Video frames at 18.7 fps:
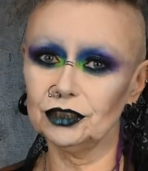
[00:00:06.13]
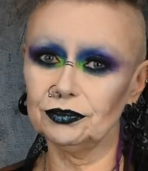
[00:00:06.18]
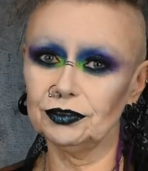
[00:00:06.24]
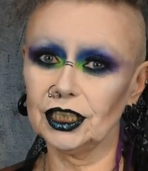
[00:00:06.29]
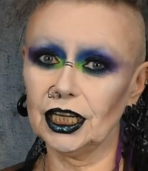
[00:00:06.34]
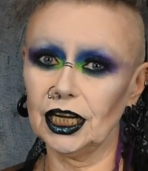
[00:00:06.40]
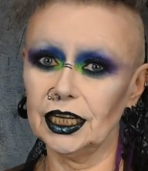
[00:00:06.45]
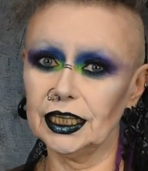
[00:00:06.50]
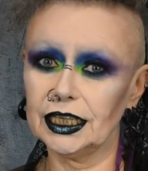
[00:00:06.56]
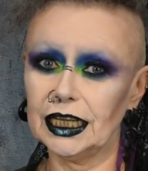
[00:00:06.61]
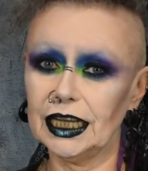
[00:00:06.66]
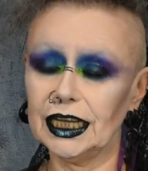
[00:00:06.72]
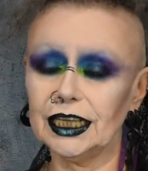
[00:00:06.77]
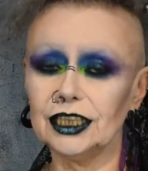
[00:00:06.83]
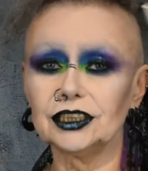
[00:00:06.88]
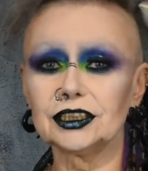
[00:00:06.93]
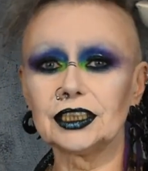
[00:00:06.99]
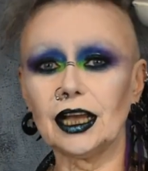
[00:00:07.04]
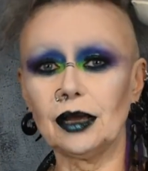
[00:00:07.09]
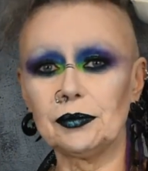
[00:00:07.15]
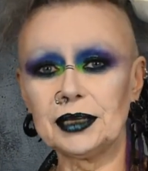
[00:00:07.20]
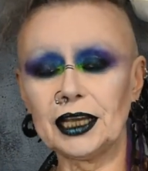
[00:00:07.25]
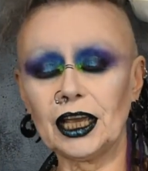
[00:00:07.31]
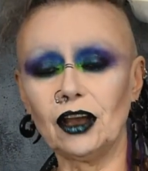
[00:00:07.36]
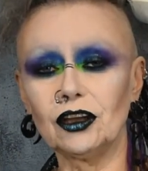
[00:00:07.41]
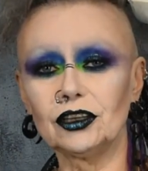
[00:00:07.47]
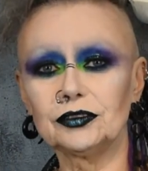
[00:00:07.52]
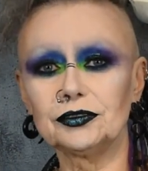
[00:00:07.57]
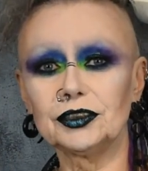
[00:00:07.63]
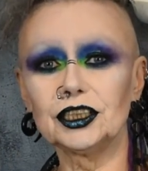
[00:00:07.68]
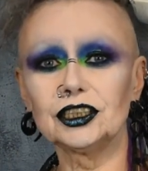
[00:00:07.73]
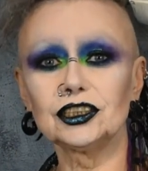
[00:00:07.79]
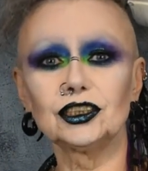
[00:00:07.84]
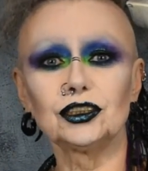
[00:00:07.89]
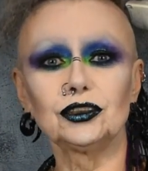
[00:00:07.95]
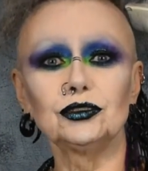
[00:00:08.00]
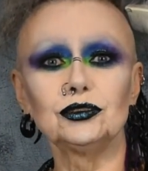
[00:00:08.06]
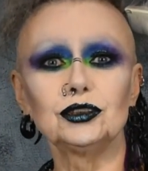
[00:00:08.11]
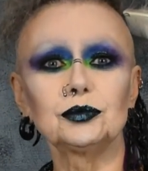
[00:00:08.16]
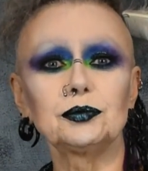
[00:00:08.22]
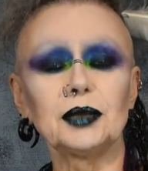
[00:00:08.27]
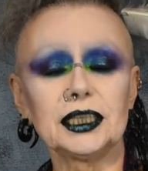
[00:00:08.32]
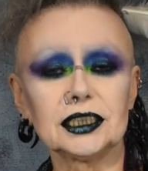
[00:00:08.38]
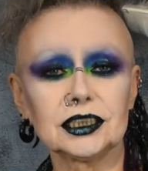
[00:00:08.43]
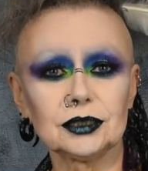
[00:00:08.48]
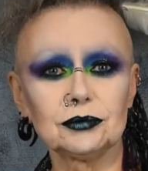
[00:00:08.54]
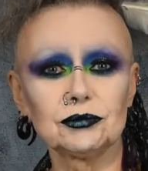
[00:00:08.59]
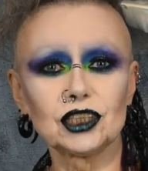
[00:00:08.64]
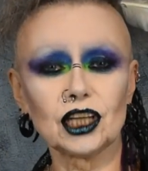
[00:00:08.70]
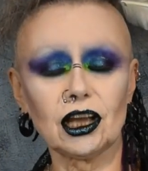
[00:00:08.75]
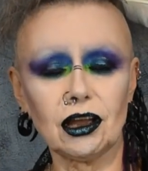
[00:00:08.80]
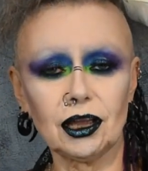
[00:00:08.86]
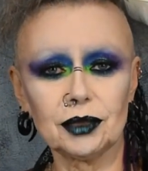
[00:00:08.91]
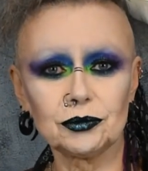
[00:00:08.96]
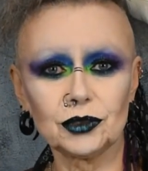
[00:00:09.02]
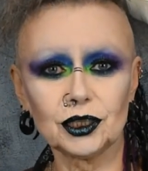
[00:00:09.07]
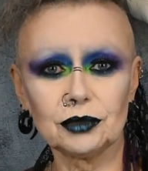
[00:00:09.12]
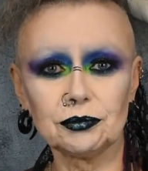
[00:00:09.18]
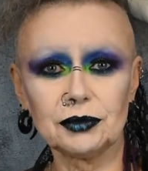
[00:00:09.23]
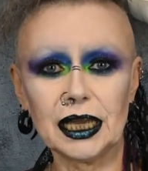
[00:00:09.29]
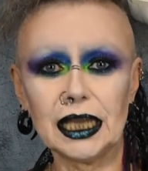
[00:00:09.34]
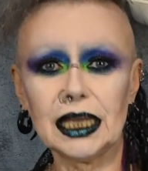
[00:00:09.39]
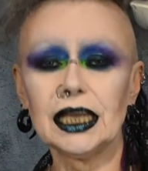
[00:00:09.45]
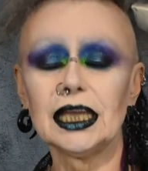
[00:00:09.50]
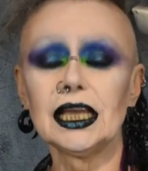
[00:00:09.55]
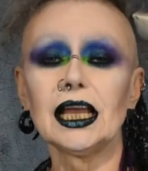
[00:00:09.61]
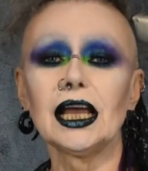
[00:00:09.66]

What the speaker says: for clicking and coming over to spend some time with me.